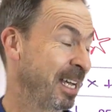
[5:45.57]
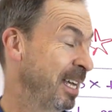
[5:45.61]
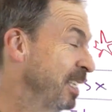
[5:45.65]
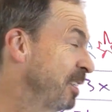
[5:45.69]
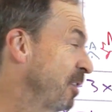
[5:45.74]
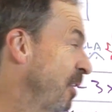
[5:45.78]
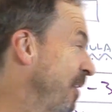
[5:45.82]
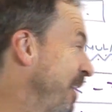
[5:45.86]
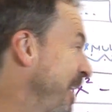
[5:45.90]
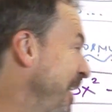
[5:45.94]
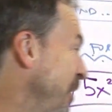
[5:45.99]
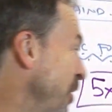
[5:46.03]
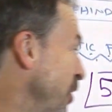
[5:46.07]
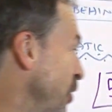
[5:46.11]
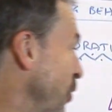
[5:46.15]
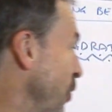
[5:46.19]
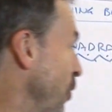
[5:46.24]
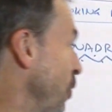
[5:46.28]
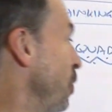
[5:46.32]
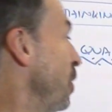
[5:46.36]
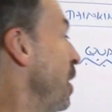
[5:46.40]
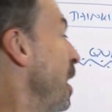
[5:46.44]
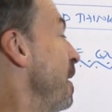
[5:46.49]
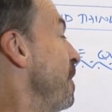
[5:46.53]
So I need to
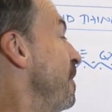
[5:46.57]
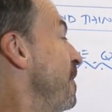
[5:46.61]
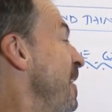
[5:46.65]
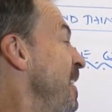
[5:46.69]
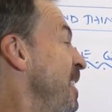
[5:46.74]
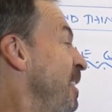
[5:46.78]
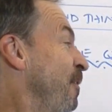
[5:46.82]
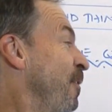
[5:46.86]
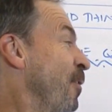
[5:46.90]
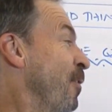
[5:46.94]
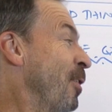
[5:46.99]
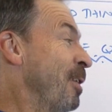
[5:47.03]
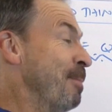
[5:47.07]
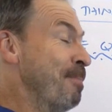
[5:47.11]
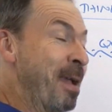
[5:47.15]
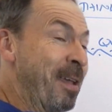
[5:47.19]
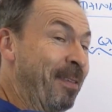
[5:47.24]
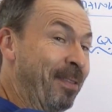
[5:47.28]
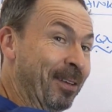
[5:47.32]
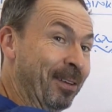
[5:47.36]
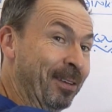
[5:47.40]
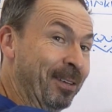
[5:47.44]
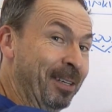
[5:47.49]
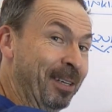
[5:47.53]
do this very
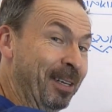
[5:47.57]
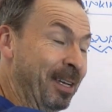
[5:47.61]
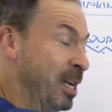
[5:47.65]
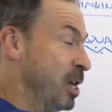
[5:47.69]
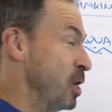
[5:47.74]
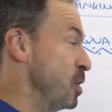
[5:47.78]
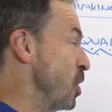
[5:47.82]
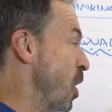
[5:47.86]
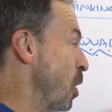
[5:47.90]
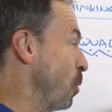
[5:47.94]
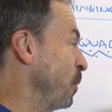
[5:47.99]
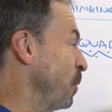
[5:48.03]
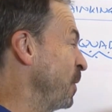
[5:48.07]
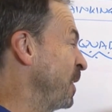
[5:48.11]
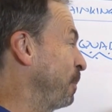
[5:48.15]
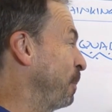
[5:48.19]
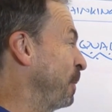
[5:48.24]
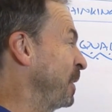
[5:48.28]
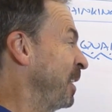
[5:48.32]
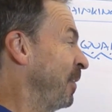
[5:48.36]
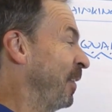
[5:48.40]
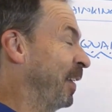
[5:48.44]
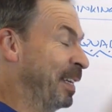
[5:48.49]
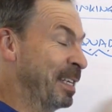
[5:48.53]
method, not with
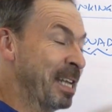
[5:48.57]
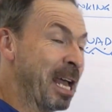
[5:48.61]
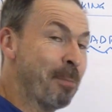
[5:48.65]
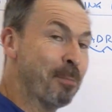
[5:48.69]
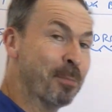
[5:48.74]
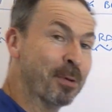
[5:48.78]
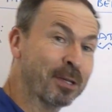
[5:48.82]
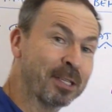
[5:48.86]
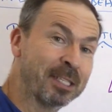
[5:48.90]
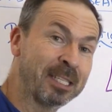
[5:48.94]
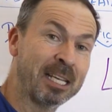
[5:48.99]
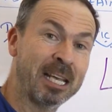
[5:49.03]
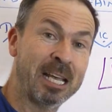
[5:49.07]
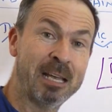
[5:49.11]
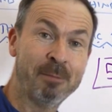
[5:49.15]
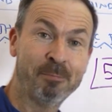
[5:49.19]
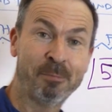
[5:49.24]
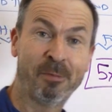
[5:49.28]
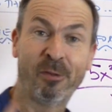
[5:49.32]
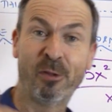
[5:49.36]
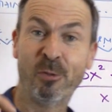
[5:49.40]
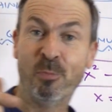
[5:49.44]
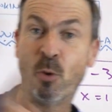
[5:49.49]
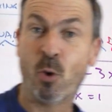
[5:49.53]
specific numbers, but
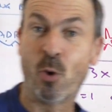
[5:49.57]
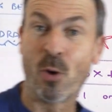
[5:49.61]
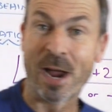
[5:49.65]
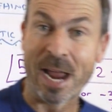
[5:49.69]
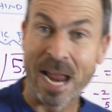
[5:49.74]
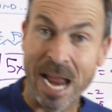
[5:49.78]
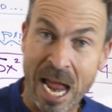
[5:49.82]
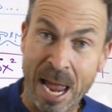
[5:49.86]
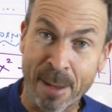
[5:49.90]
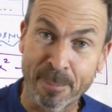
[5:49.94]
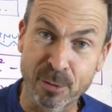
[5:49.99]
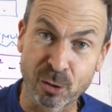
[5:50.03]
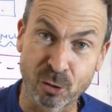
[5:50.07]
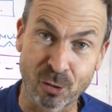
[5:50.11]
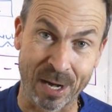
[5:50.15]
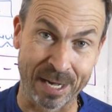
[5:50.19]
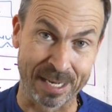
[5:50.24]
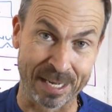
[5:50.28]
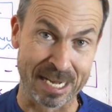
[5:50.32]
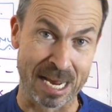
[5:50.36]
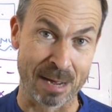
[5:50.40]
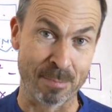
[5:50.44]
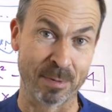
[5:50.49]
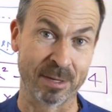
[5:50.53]
with more
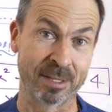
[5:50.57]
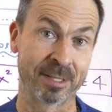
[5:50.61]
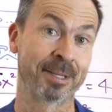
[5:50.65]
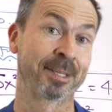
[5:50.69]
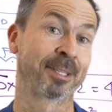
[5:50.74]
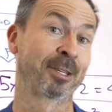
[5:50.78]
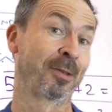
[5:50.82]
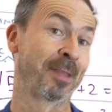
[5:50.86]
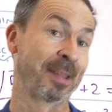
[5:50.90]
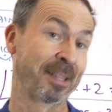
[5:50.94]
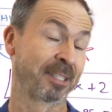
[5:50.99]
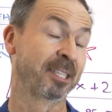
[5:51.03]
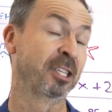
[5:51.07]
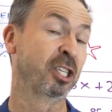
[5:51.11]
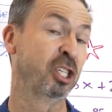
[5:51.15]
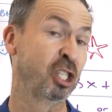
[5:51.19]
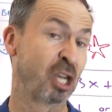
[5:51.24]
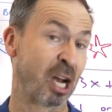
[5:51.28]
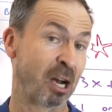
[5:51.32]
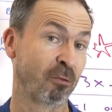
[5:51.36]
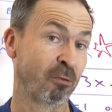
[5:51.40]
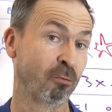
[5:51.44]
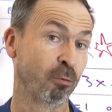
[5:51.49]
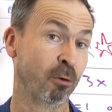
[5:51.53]
abstract numbers. So that's a
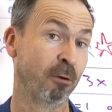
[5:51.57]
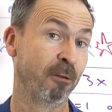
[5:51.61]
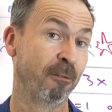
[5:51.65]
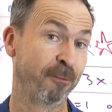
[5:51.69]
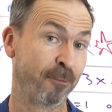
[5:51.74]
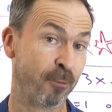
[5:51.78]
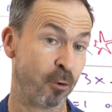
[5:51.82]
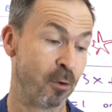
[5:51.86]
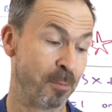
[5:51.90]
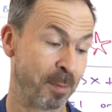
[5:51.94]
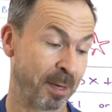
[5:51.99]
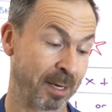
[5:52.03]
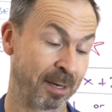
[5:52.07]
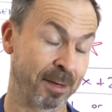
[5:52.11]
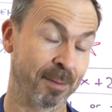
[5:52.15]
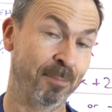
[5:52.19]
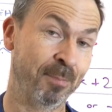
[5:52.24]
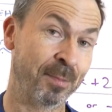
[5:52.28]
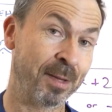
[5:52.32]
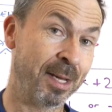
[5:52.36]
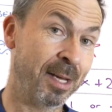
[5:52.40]
general formula.